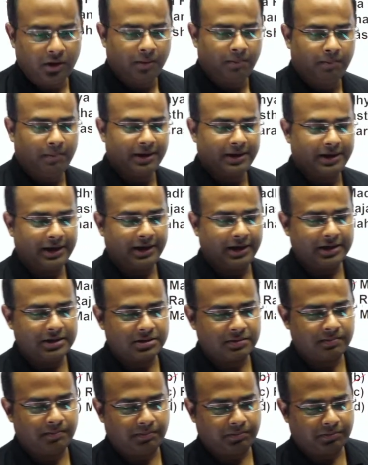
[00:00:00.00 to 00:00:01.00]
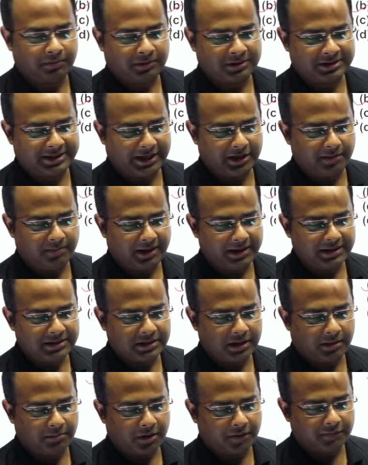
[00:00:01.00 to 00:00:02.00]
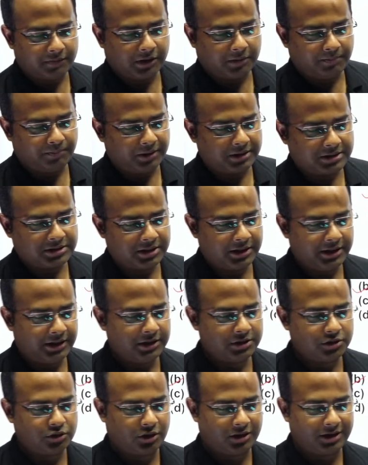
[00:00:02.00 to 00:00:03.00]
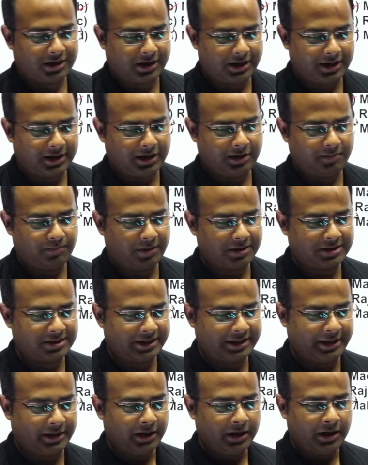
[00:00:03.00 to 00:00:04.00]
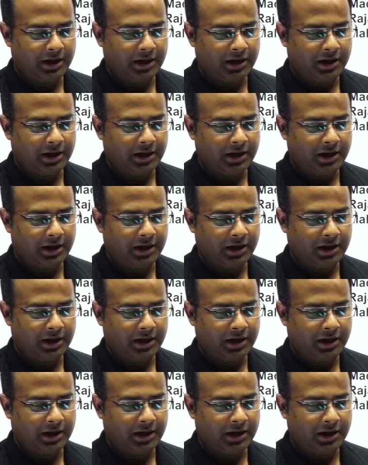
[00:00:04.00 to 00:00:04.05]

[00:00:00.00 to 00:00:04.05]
but it is said by some of the person, it is not 100%